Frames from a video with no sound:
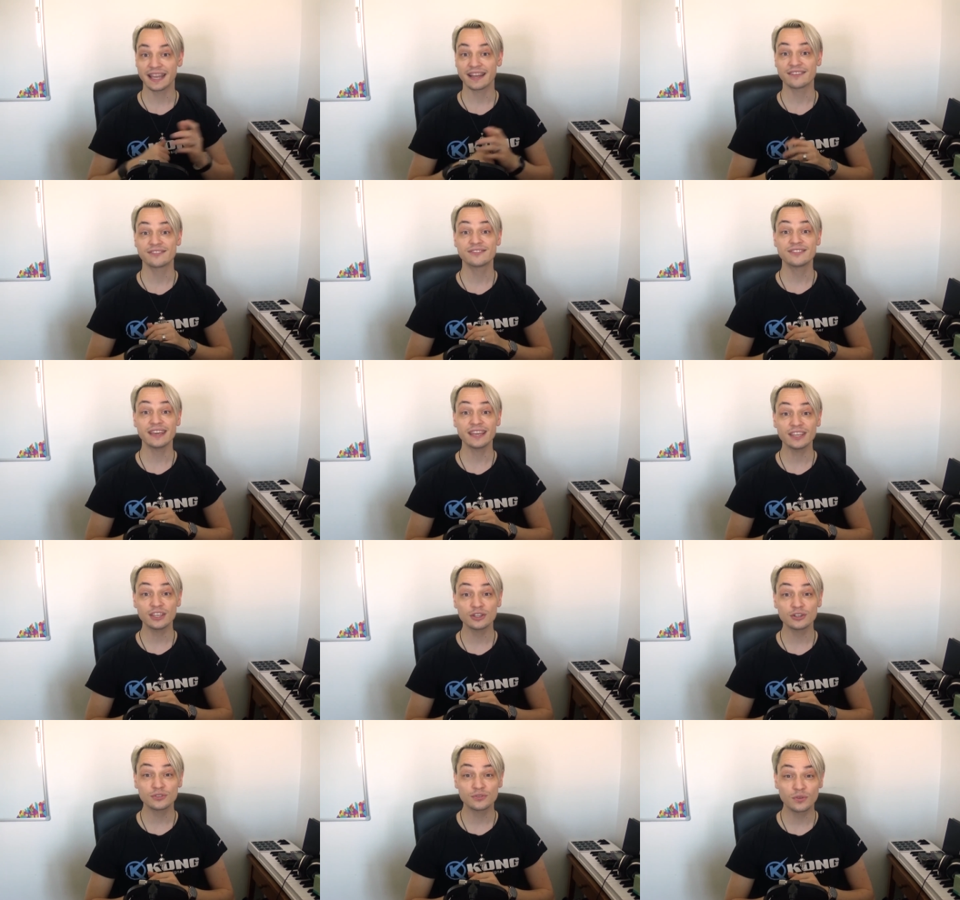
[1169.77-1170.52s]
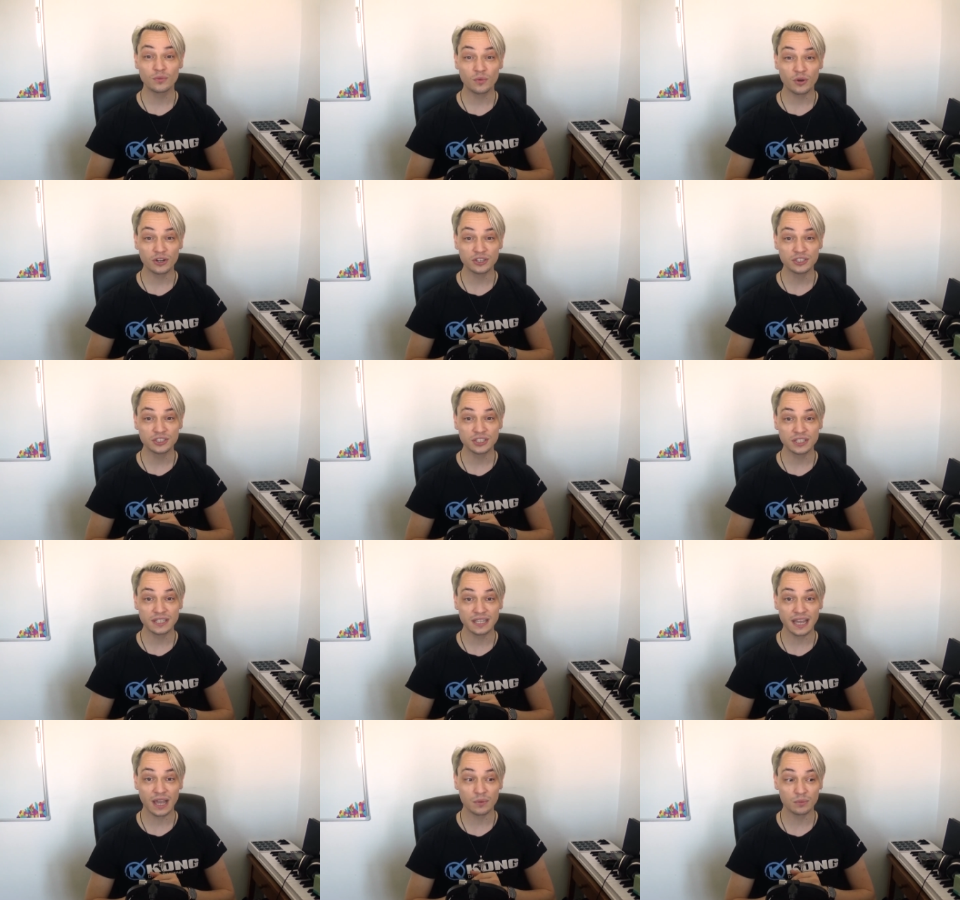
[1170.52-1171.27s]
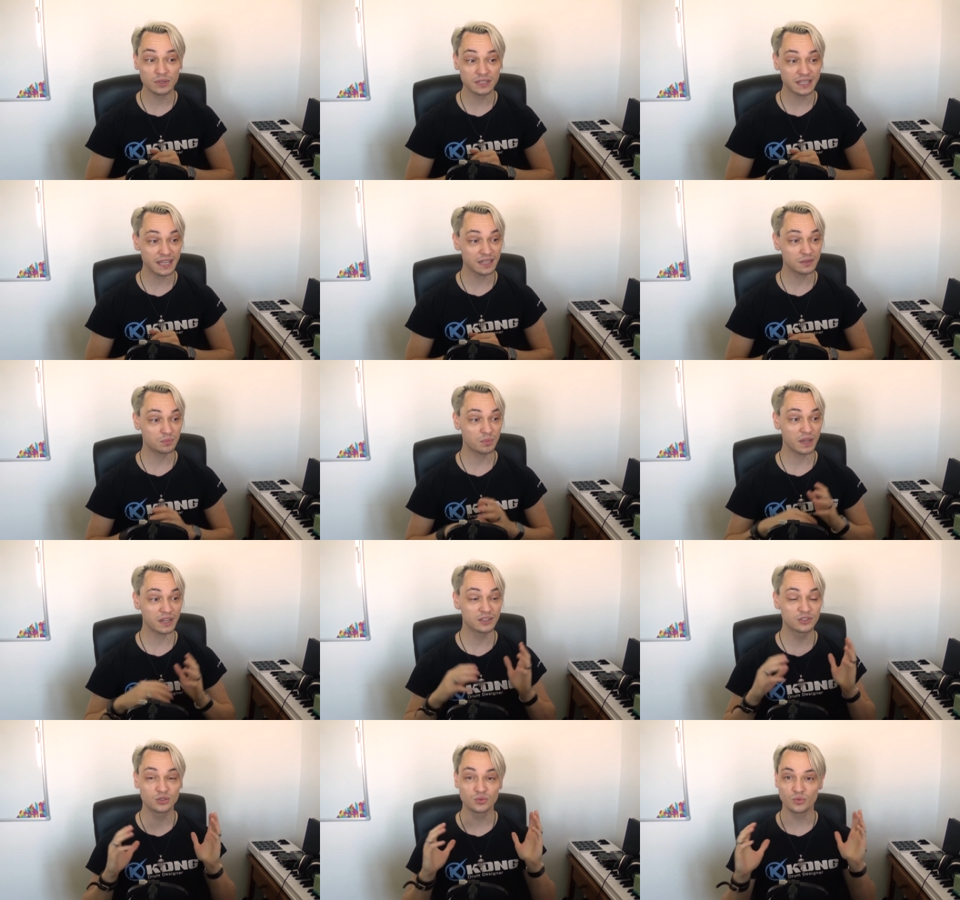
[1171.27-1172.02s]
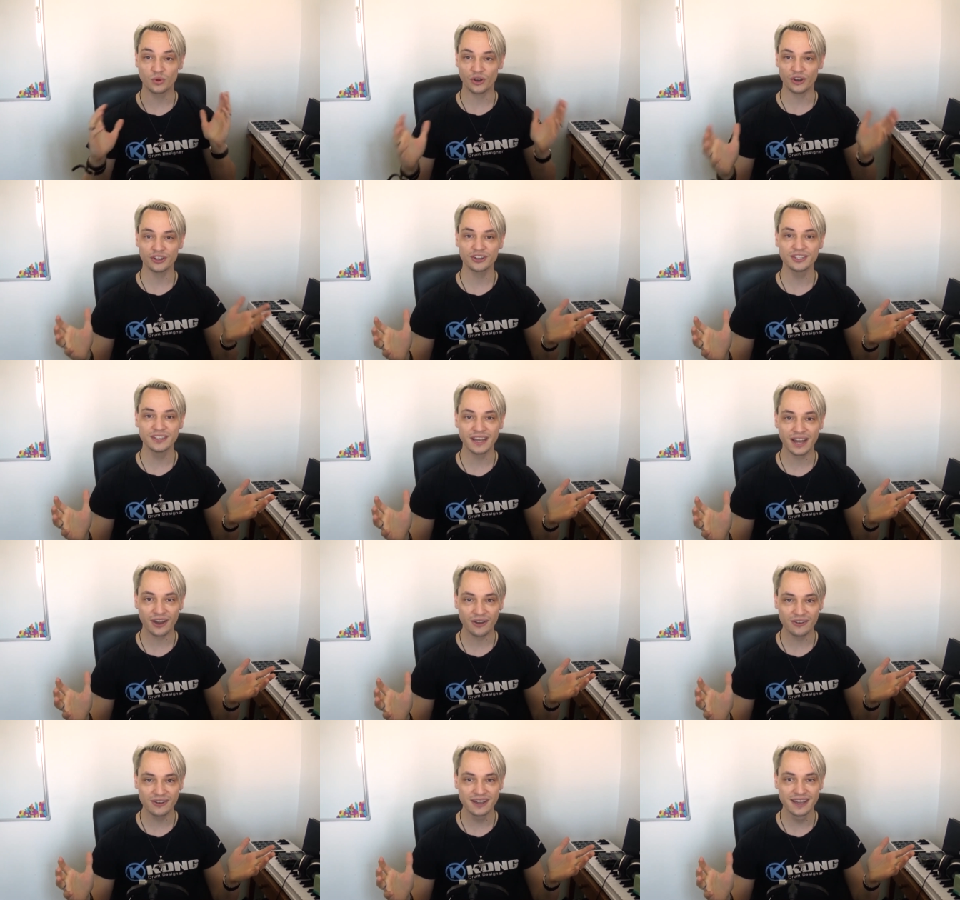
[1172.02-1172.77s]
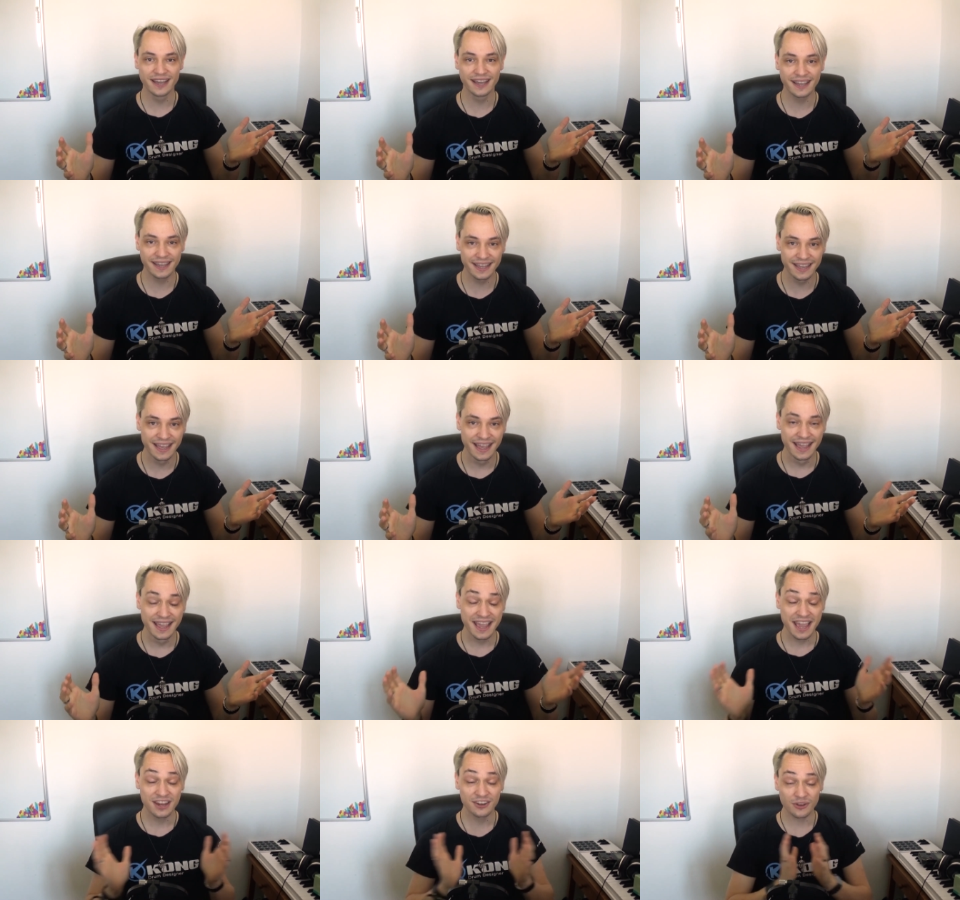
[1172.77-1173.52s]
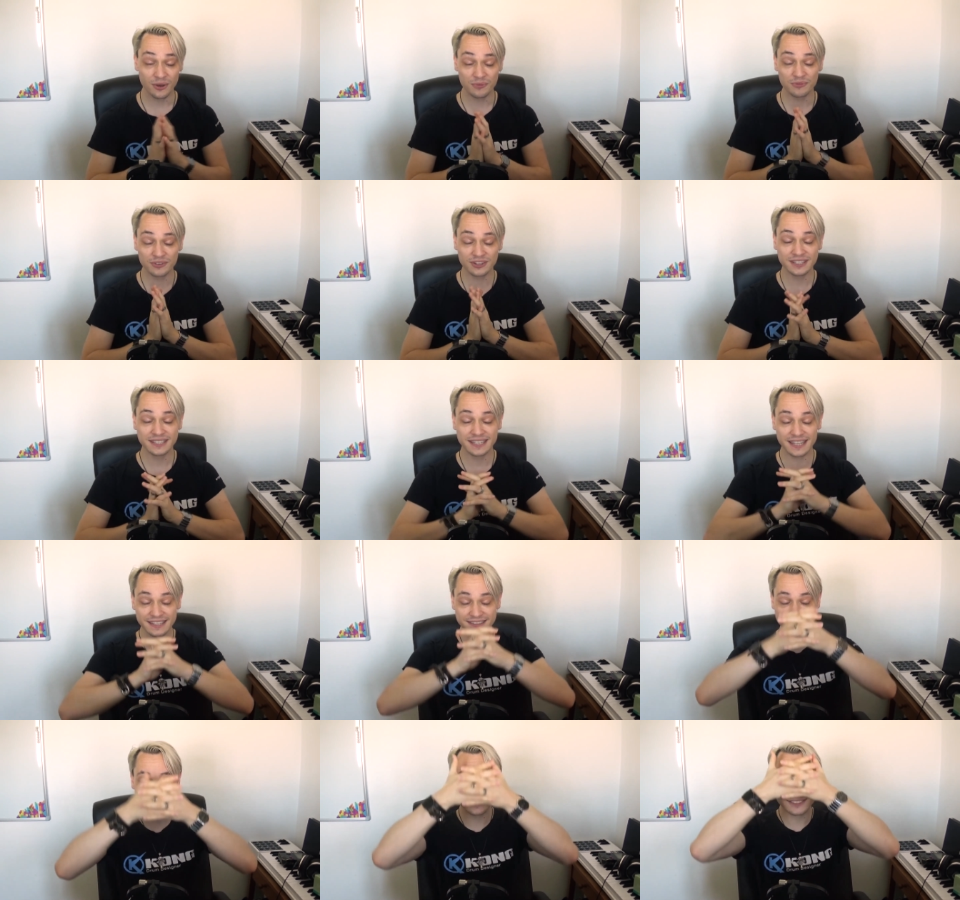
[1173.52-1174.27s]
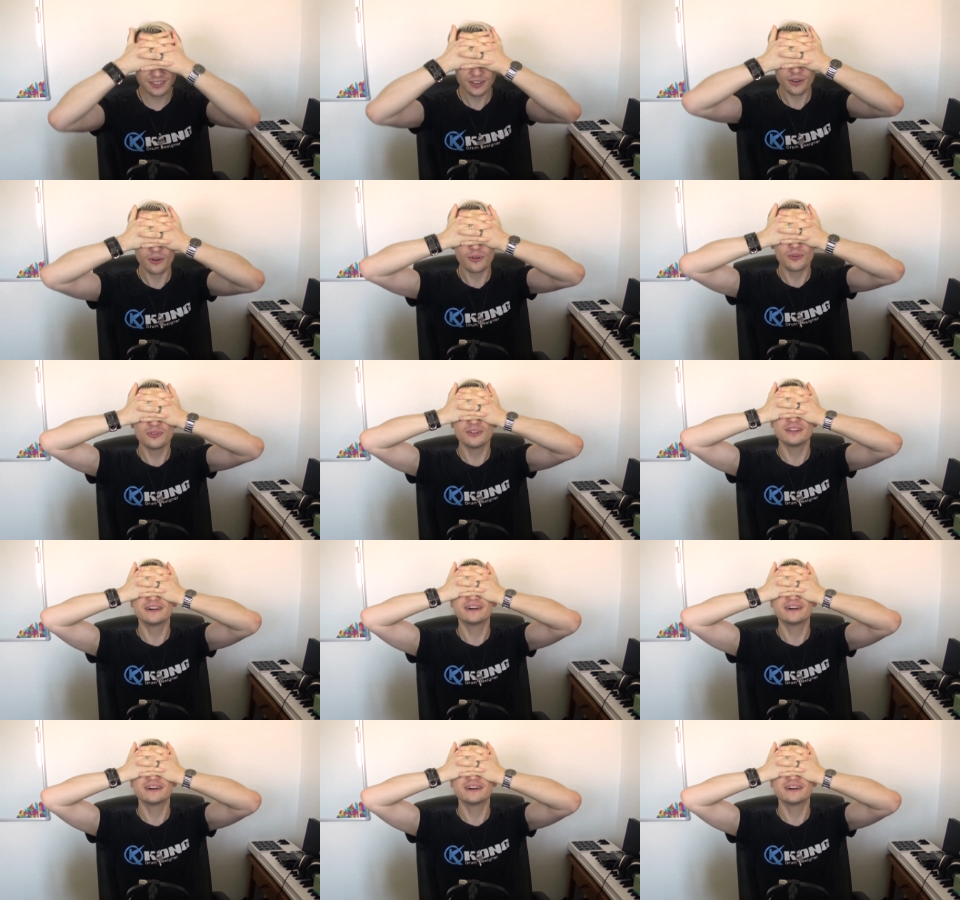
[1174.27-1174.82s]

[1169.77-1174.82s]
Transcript: Yeah, thank you for watching. I will get back to work now and hopefully get this whole